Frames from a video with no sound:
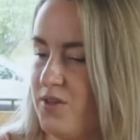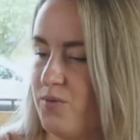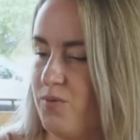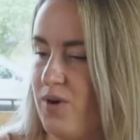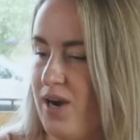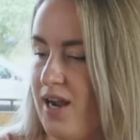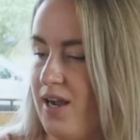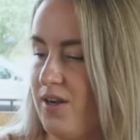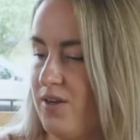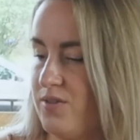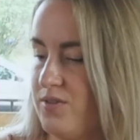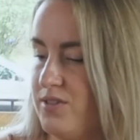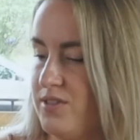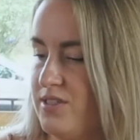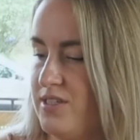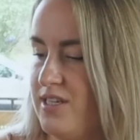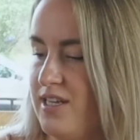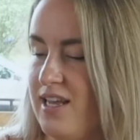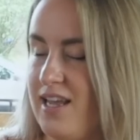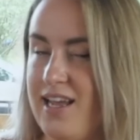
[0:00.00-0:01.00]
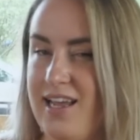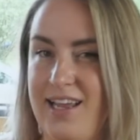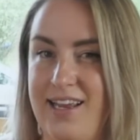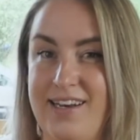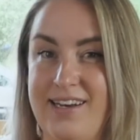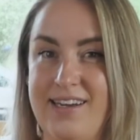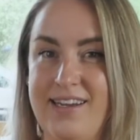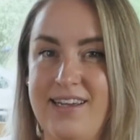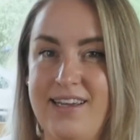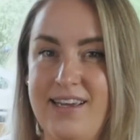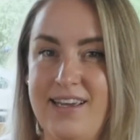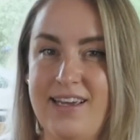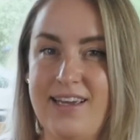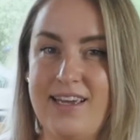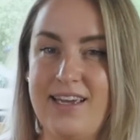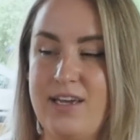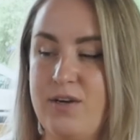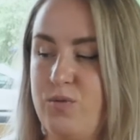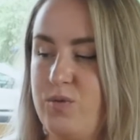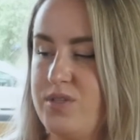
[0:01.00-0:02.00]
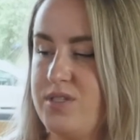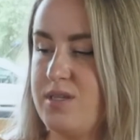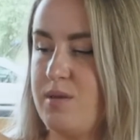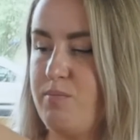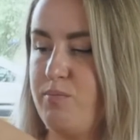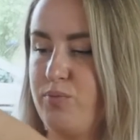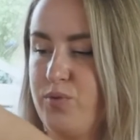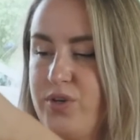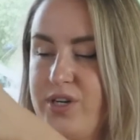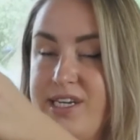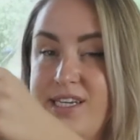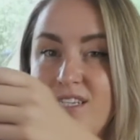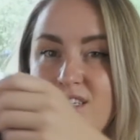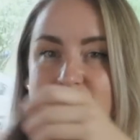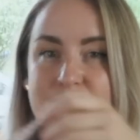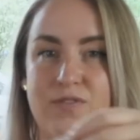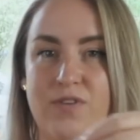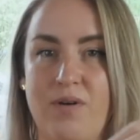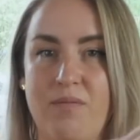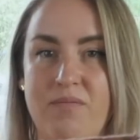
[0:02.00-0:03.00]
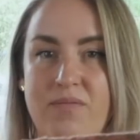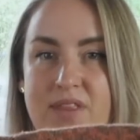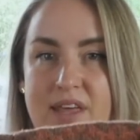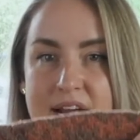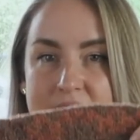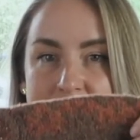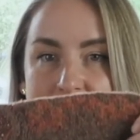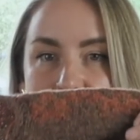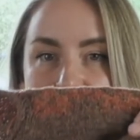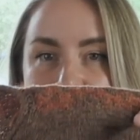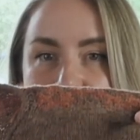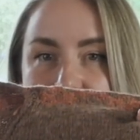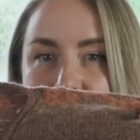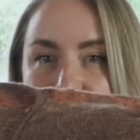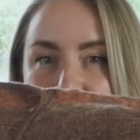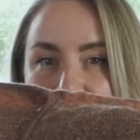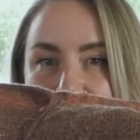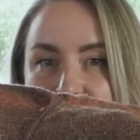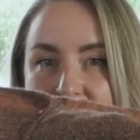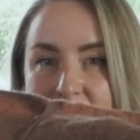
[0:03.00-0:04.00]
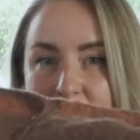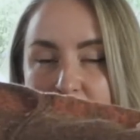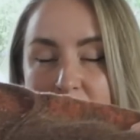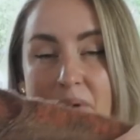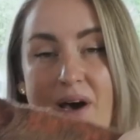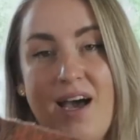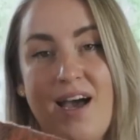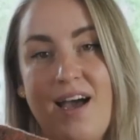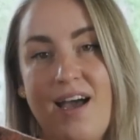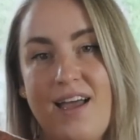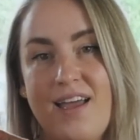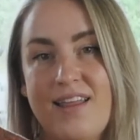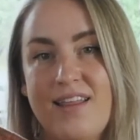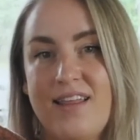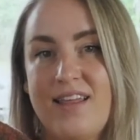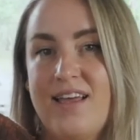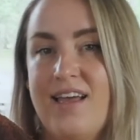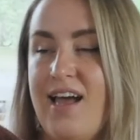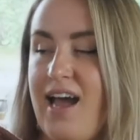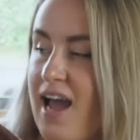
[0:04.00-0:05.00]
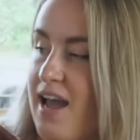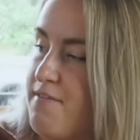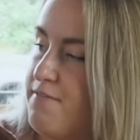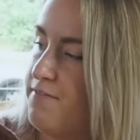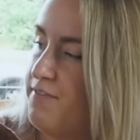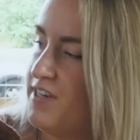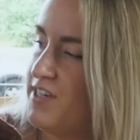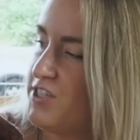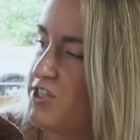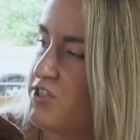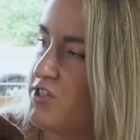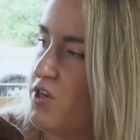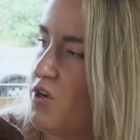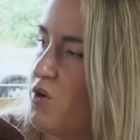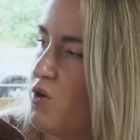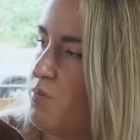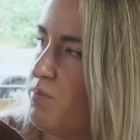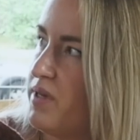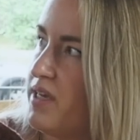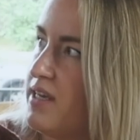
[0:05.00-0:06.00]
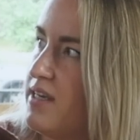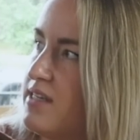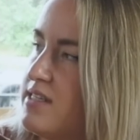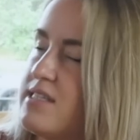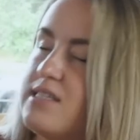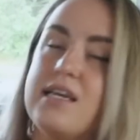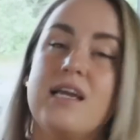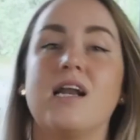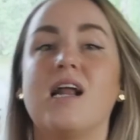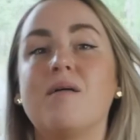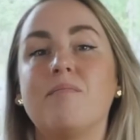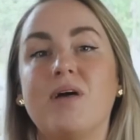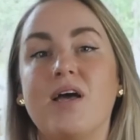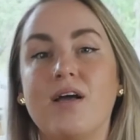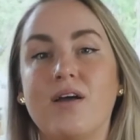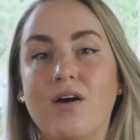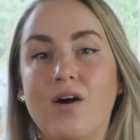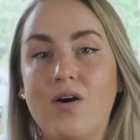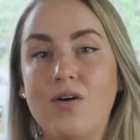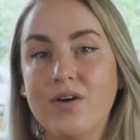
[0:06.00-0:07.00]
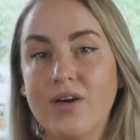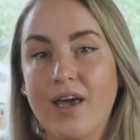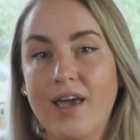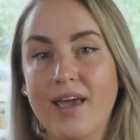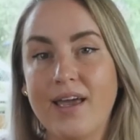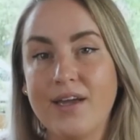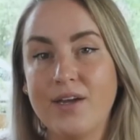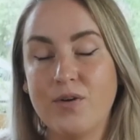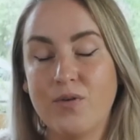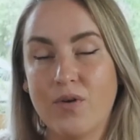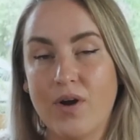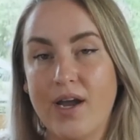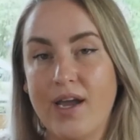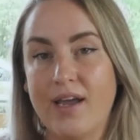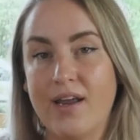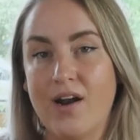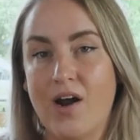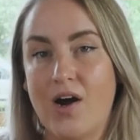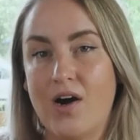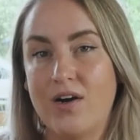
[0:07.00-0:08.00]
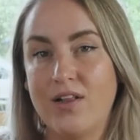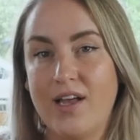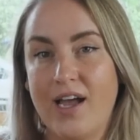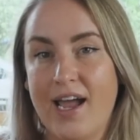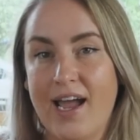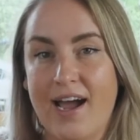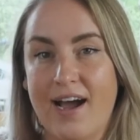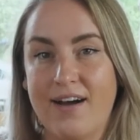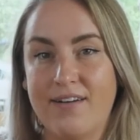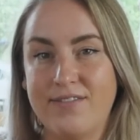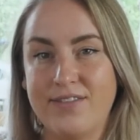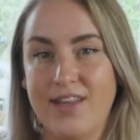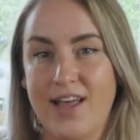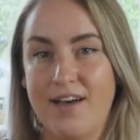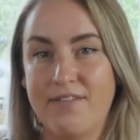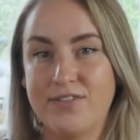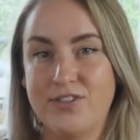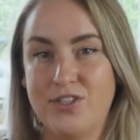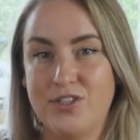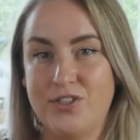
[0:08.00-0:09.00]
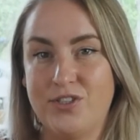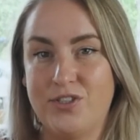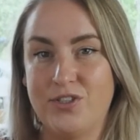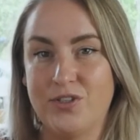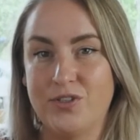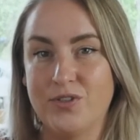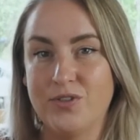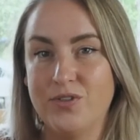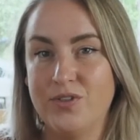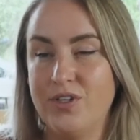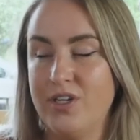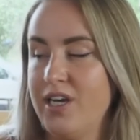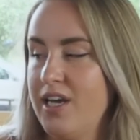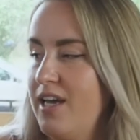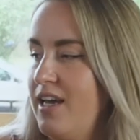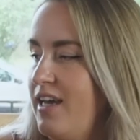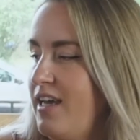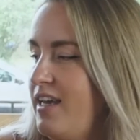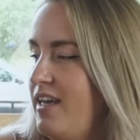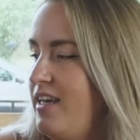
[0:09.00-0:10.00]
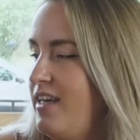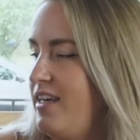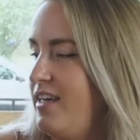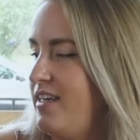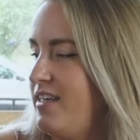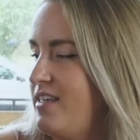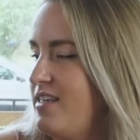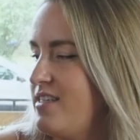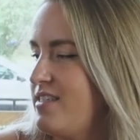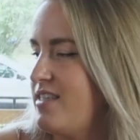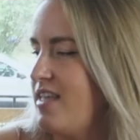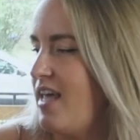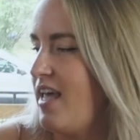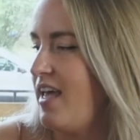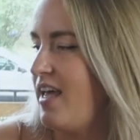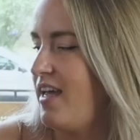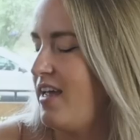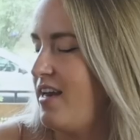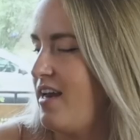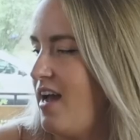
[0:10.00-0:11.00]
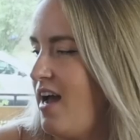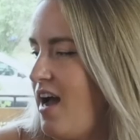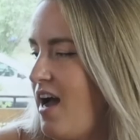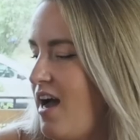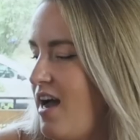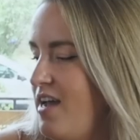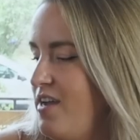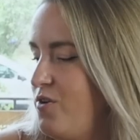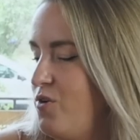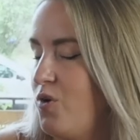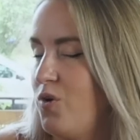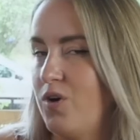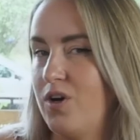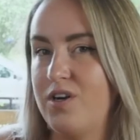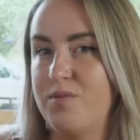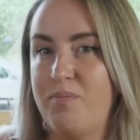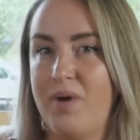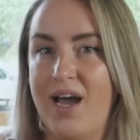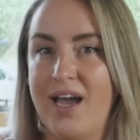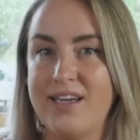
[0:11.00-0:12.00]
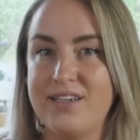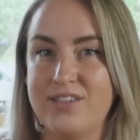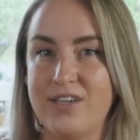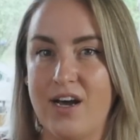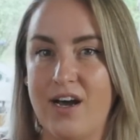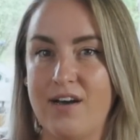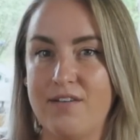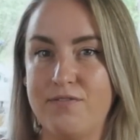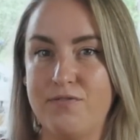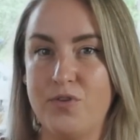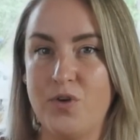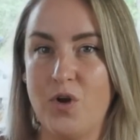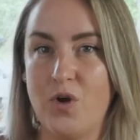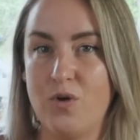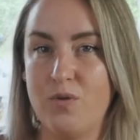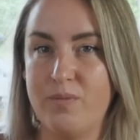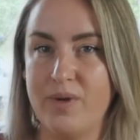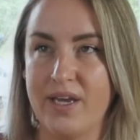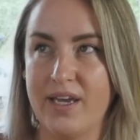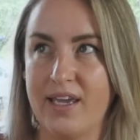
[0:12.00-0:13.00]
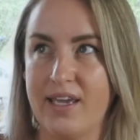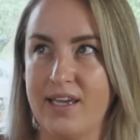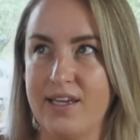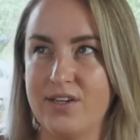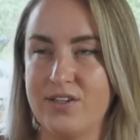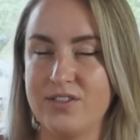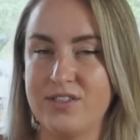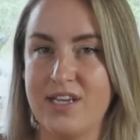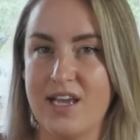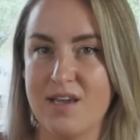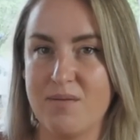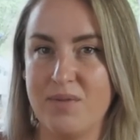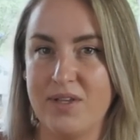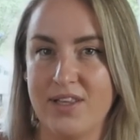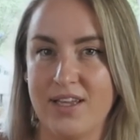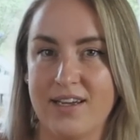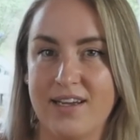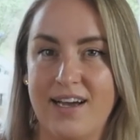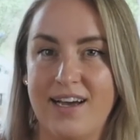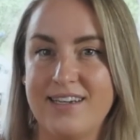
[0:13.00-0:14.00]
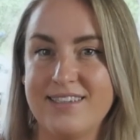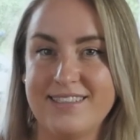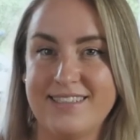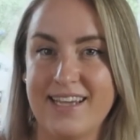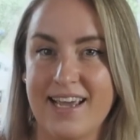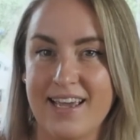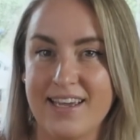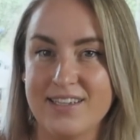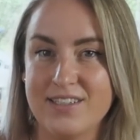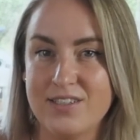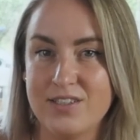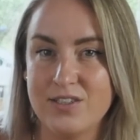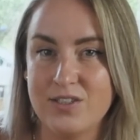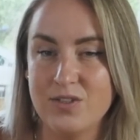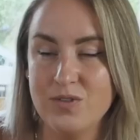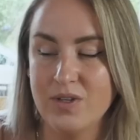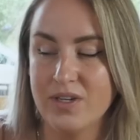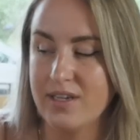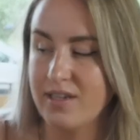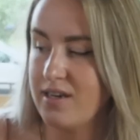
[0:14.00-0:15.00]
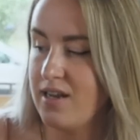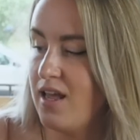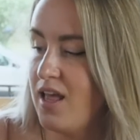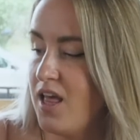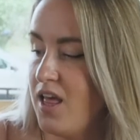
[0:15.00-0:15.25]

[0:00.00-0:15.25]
the round, and it was a breeze from there. But I finished the whole piece and I'm like, okay, great. All I have left to do is an I-cord bind off. No biggie. It'll take me like a day to do it.